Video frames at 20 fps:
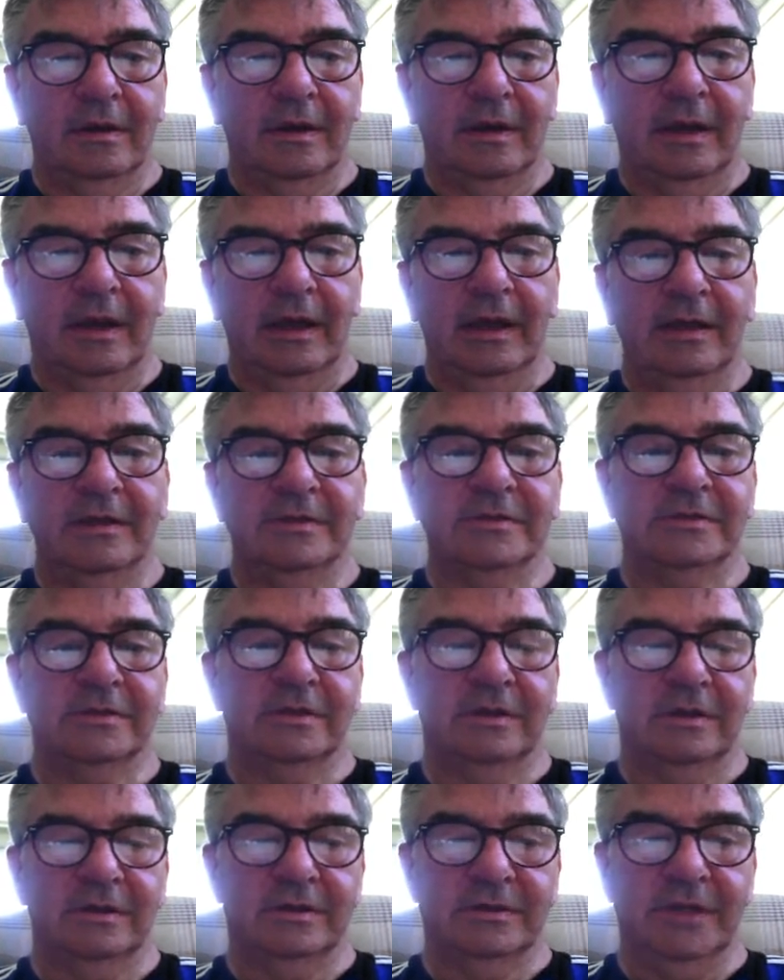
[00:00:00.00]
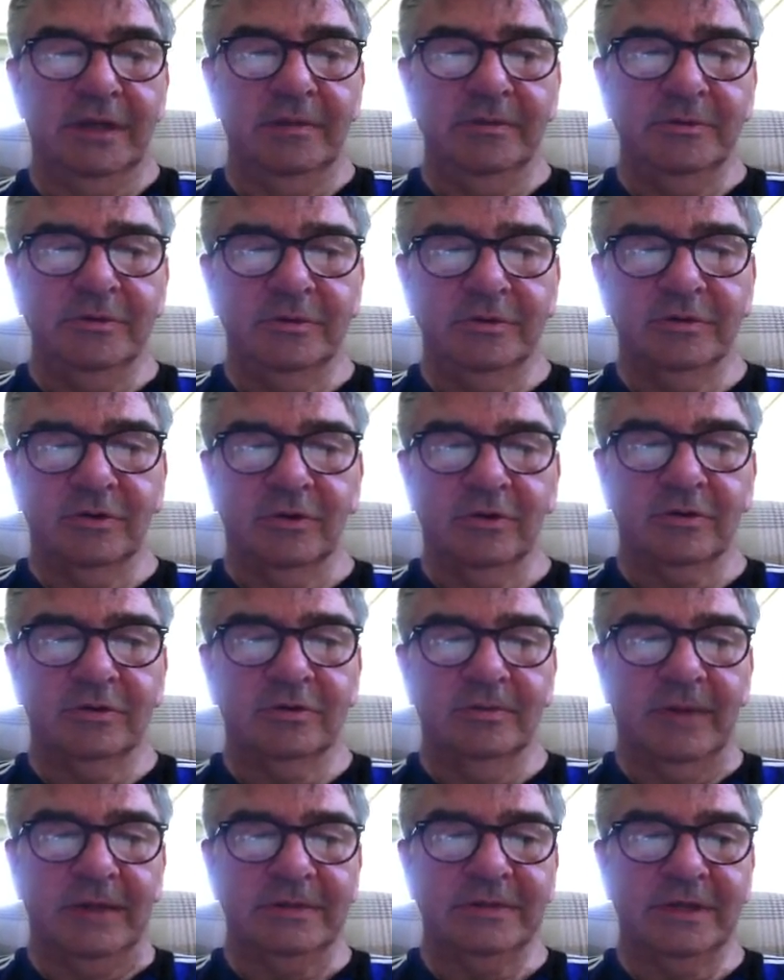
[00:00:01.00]
it seems to has
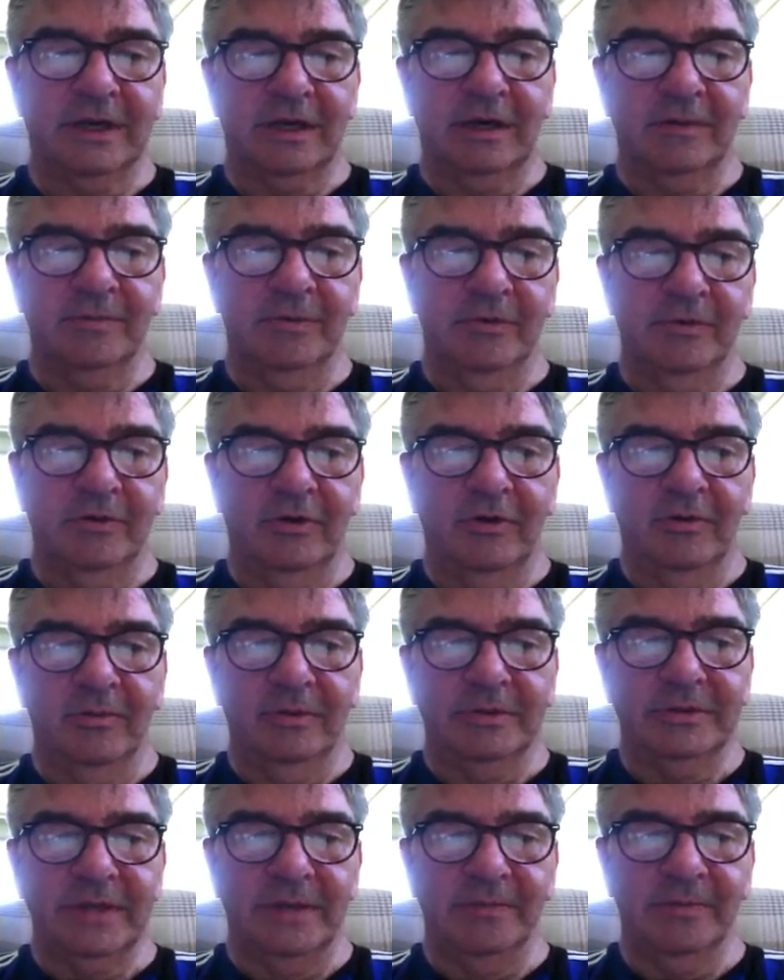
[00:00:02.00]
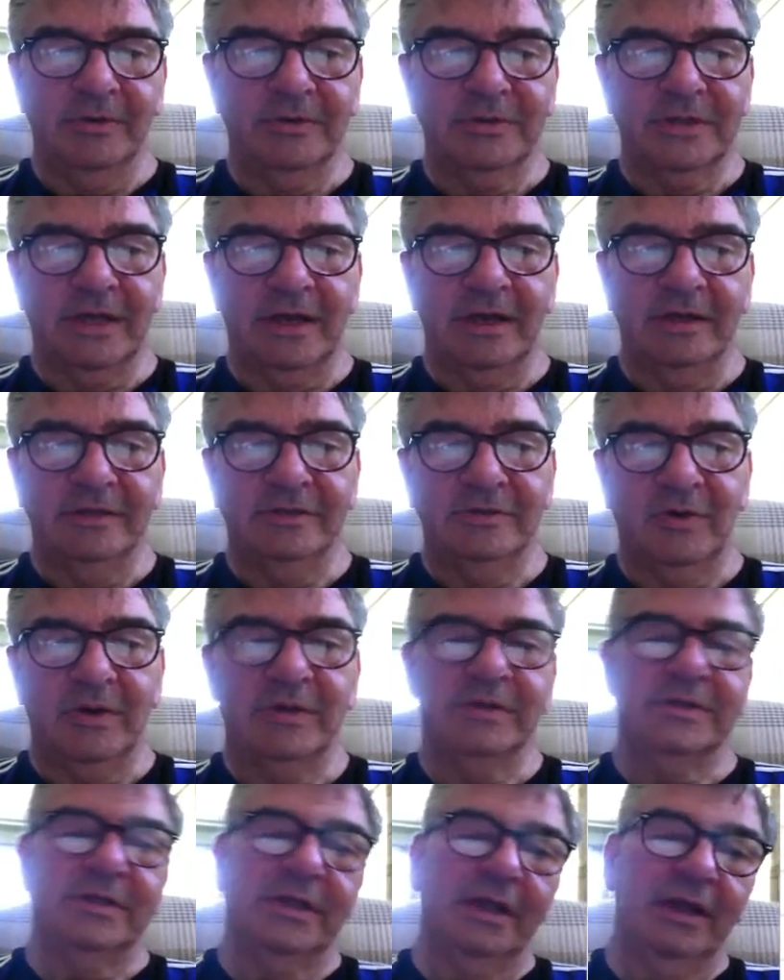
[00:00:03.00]
automatically put the number 10 plus 10 is
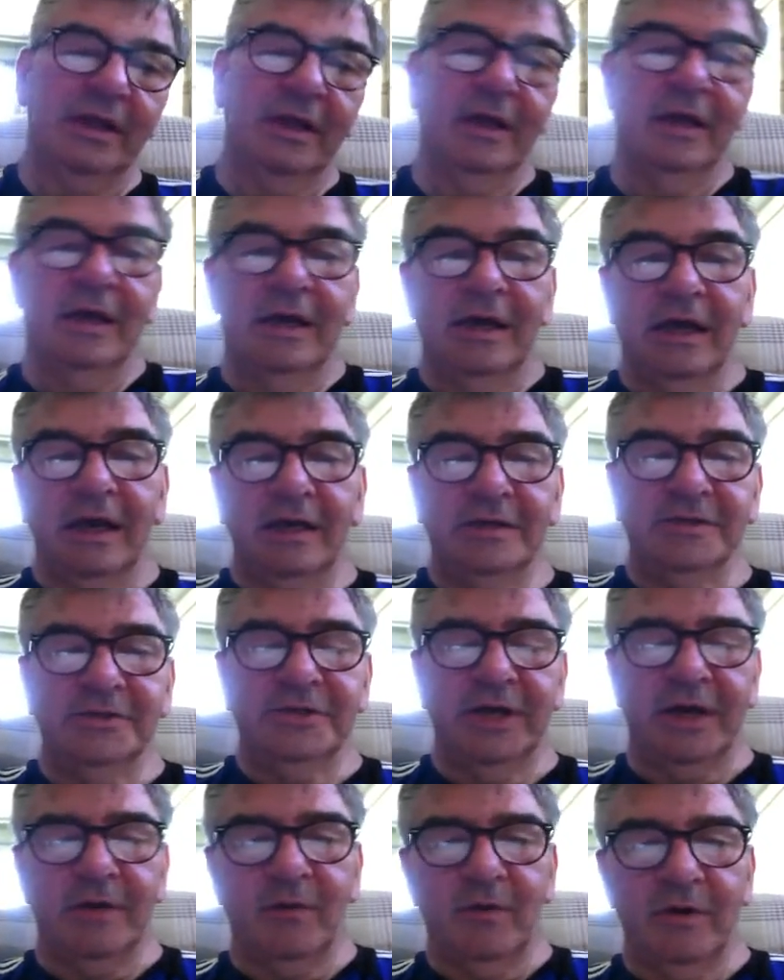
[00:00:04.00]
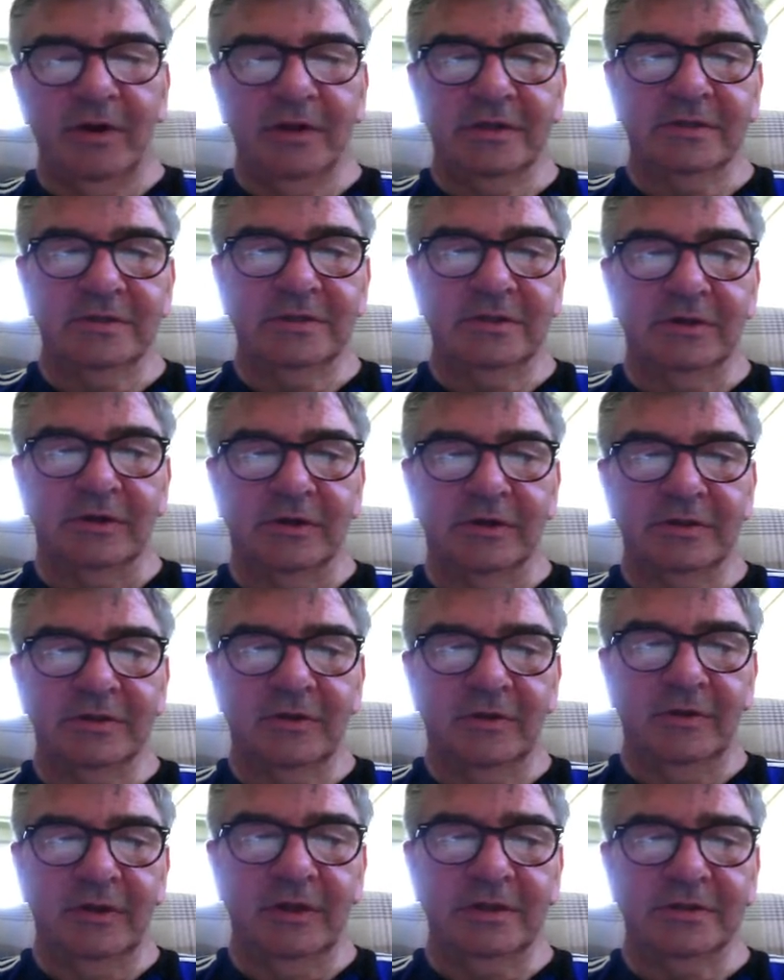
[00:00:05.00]
20. Let's check what it's done. So
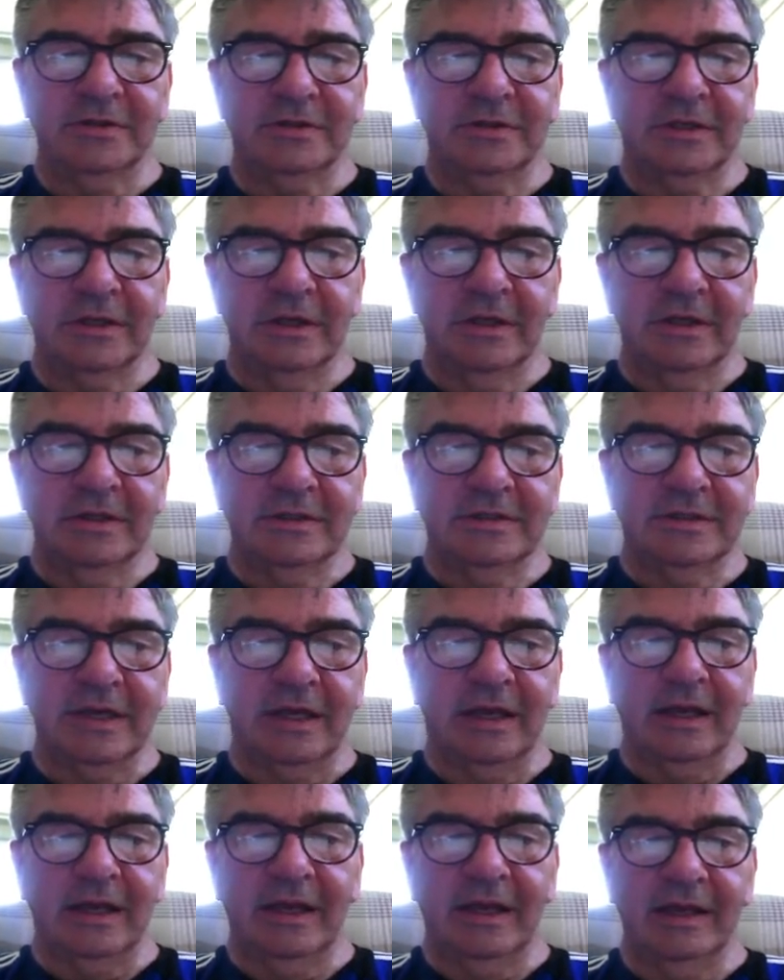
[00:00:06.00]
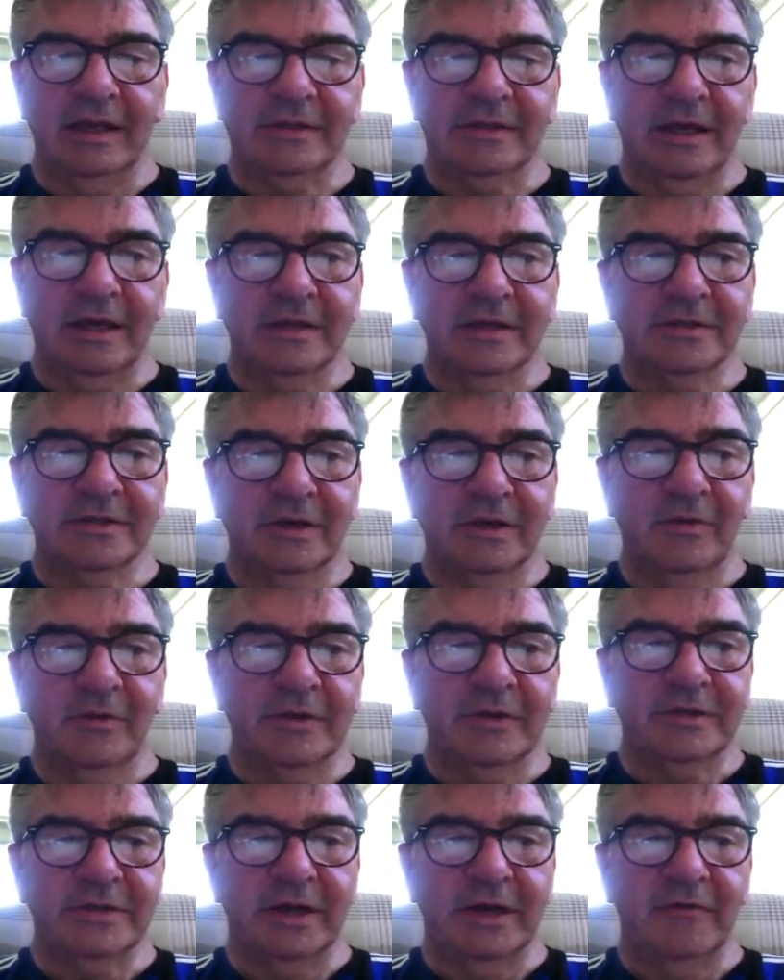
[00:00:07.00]
in this cell, it's actually
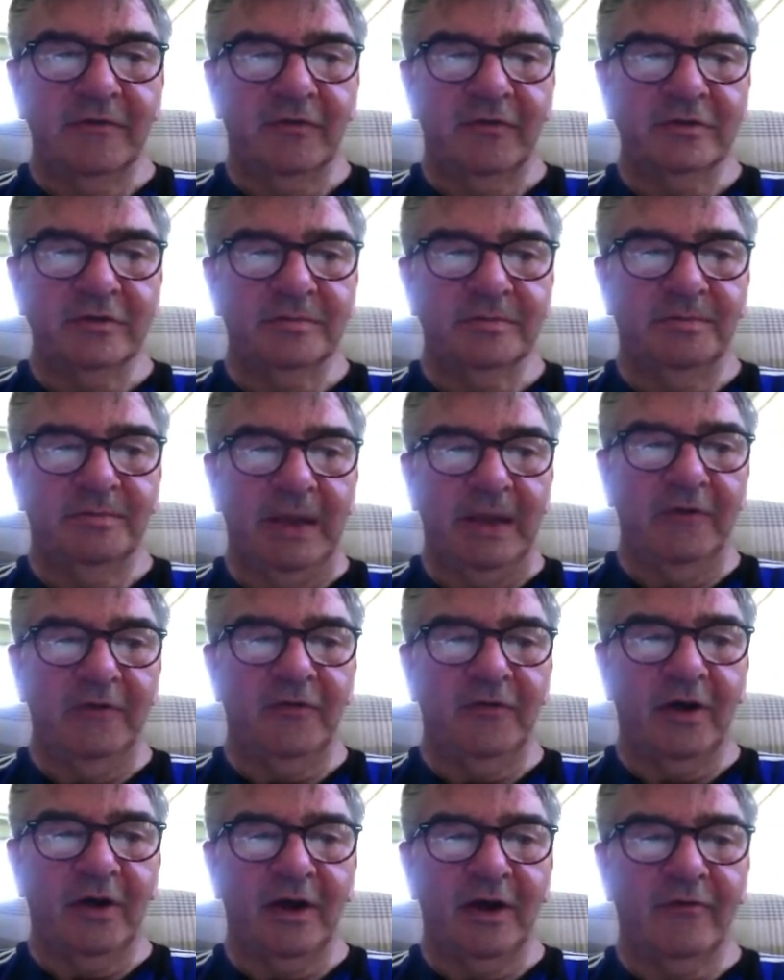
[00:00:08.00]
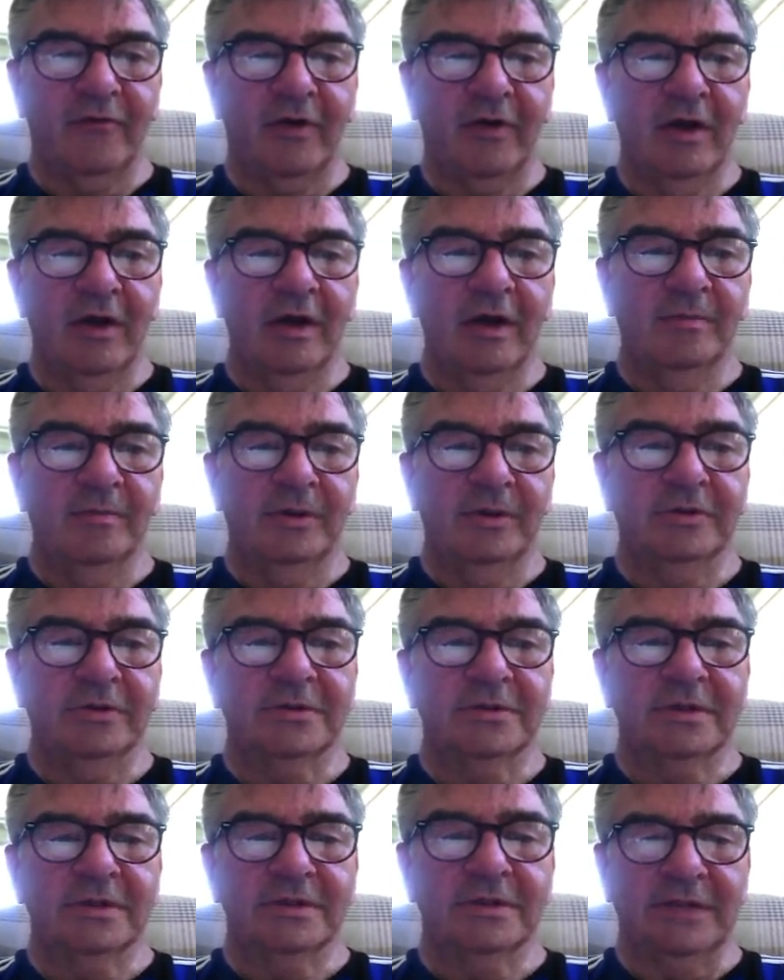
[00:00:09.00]
written in for us B5 plus
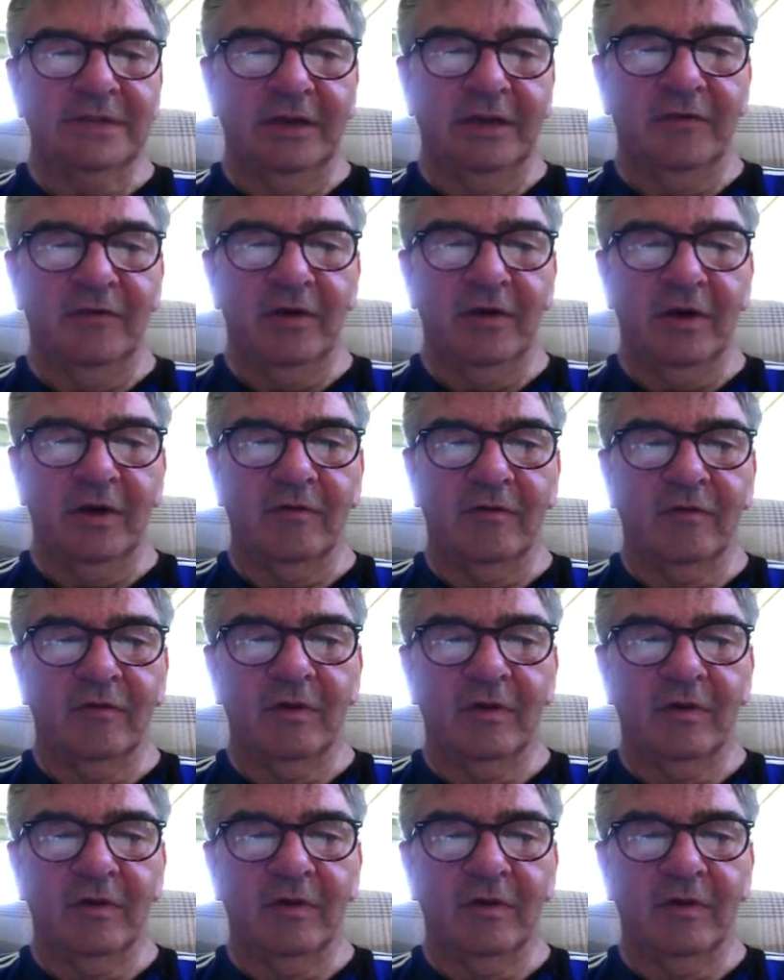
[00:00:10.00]
C5.